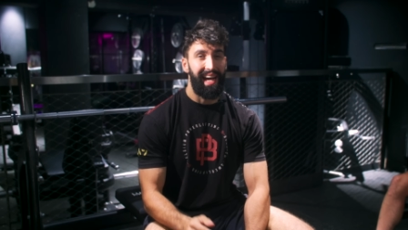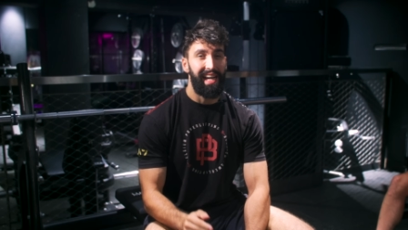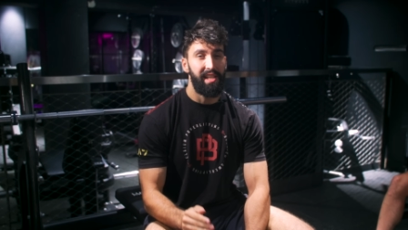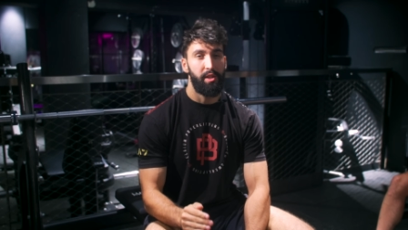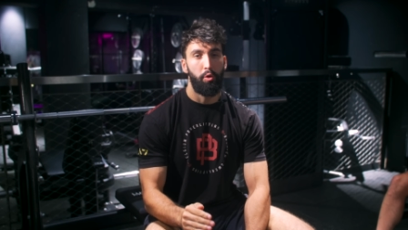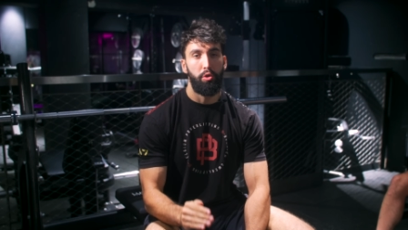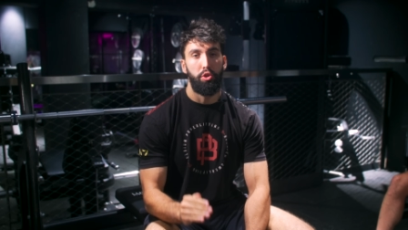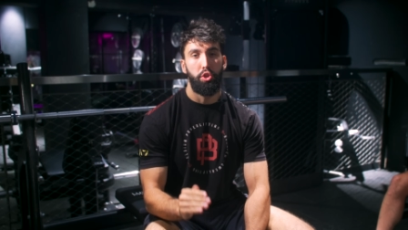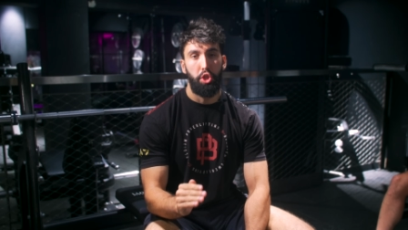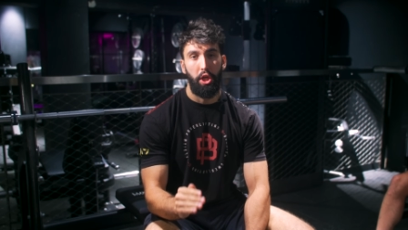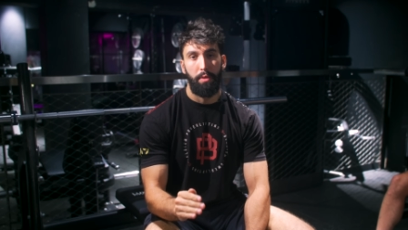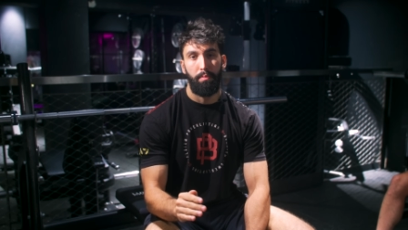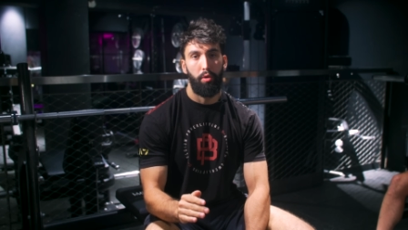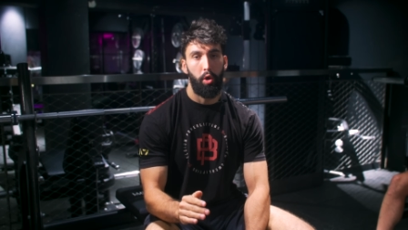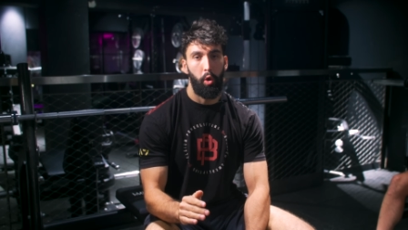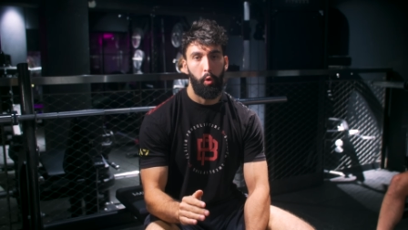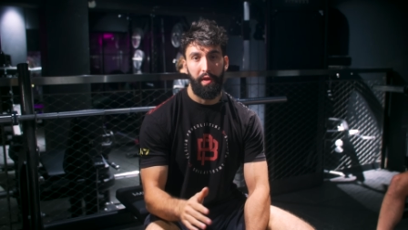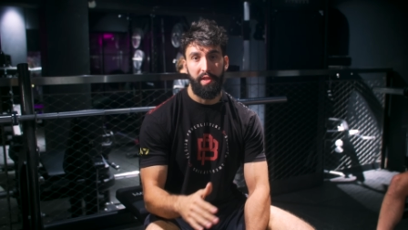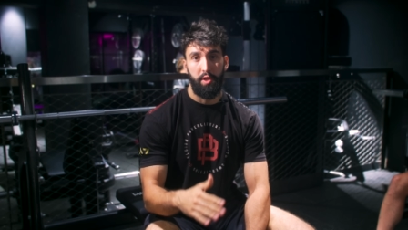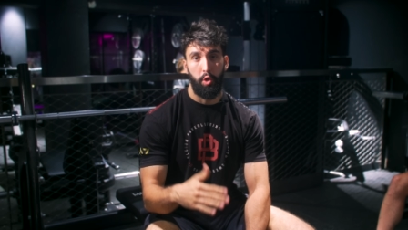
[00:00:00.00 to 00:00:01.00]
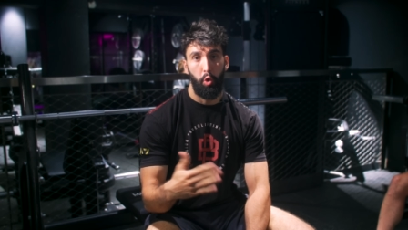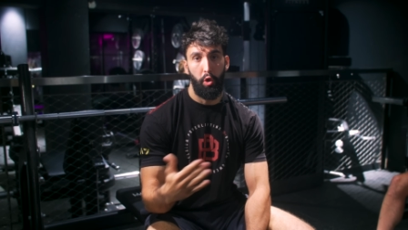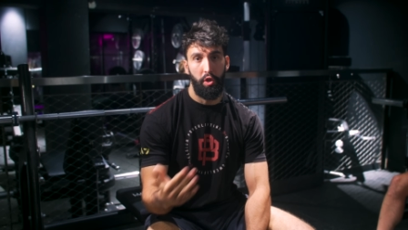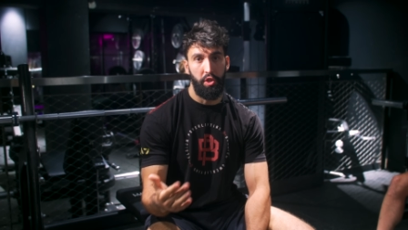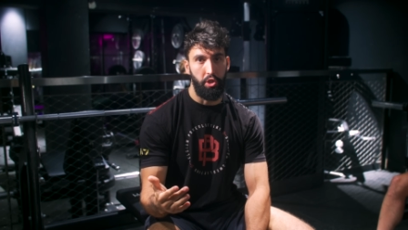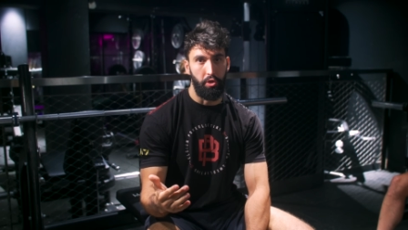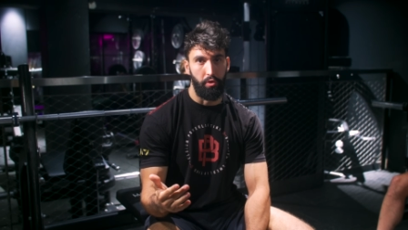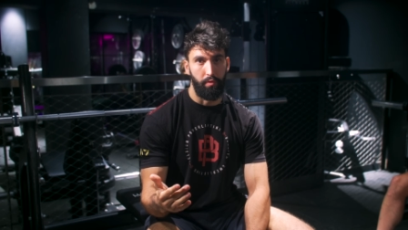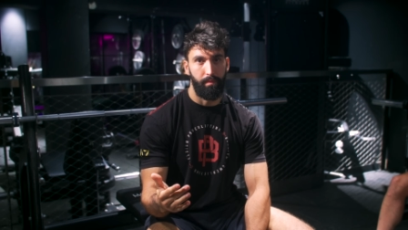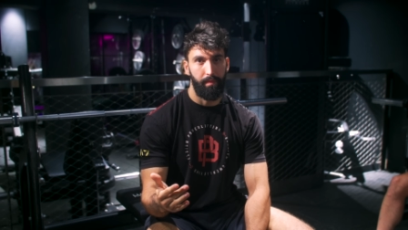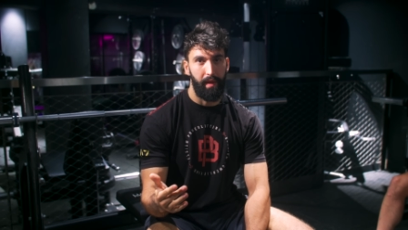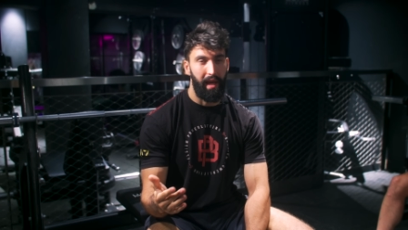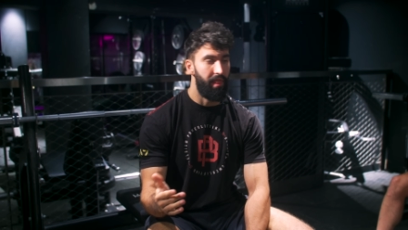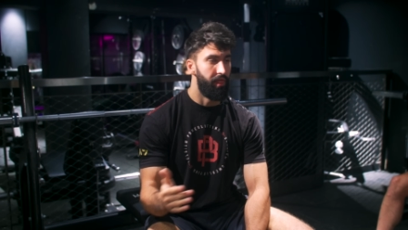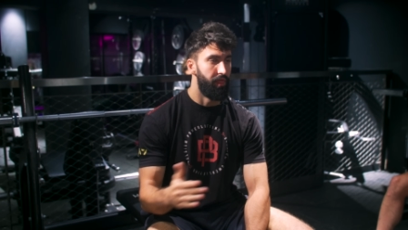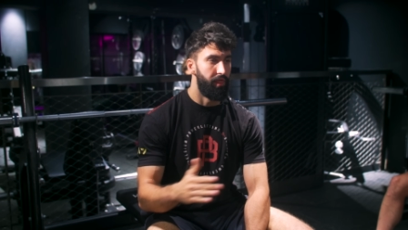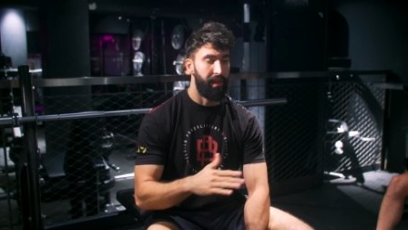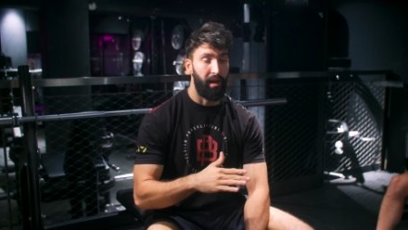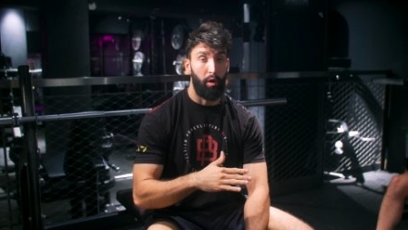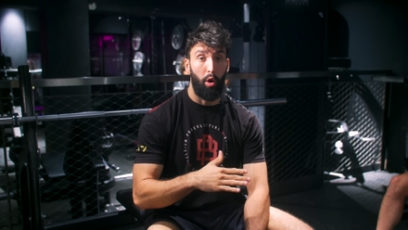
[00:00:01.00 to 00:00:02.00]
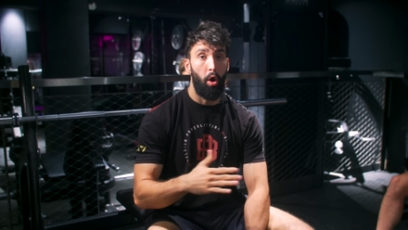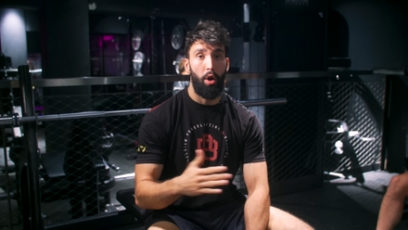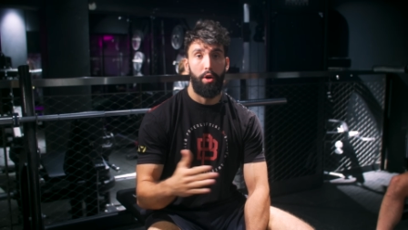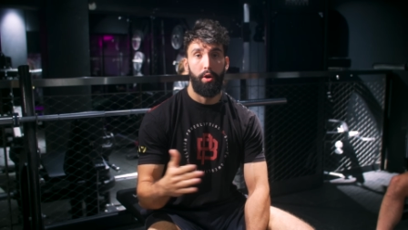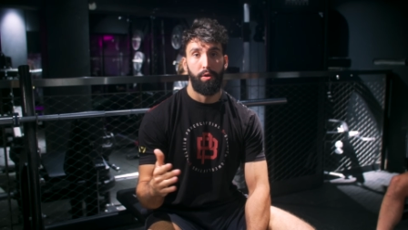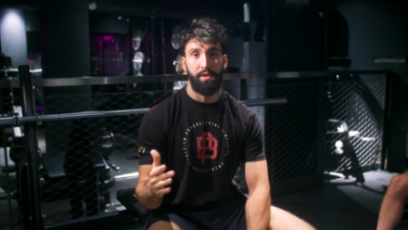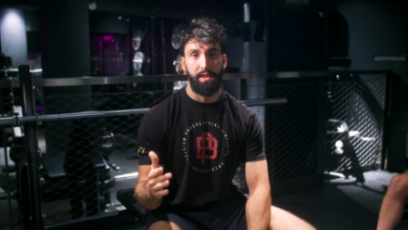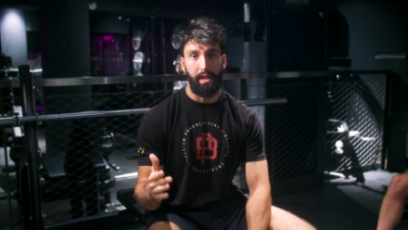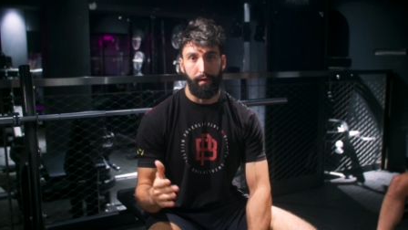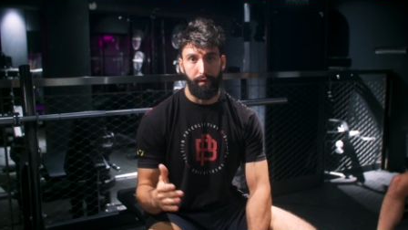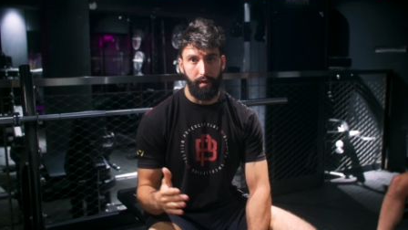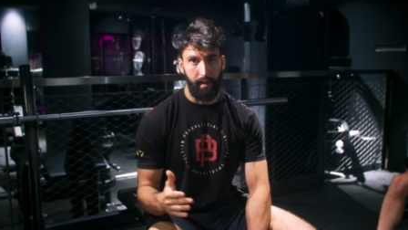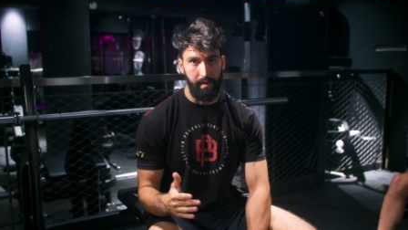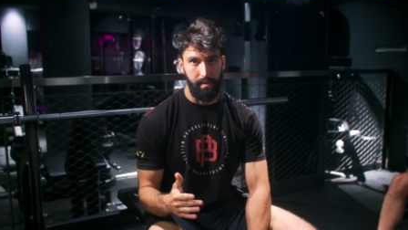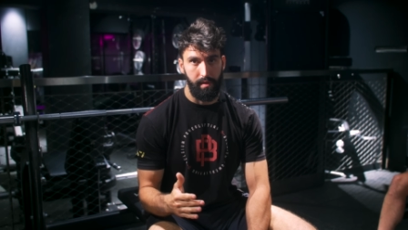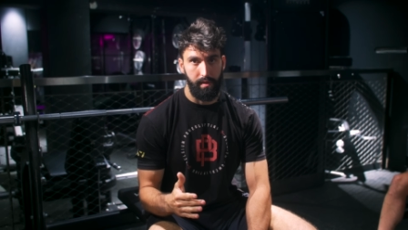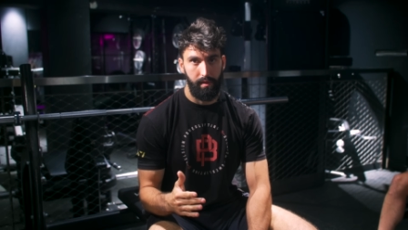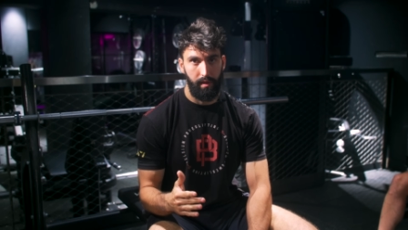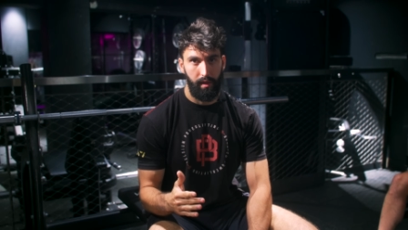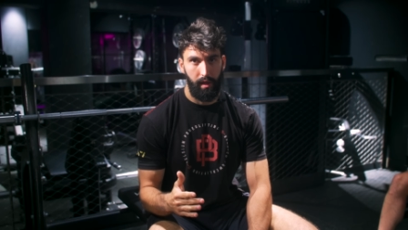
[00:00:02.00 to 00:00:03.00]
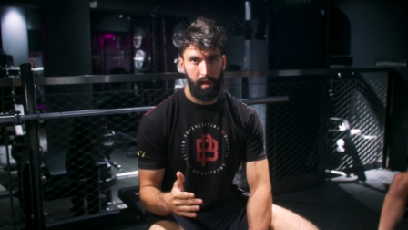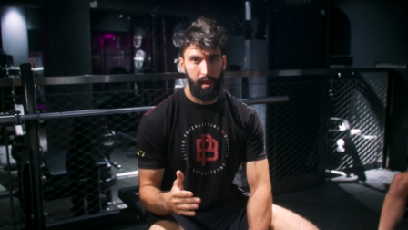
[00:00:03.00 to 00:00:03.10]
hazard gym bro is you, and there are no safeties.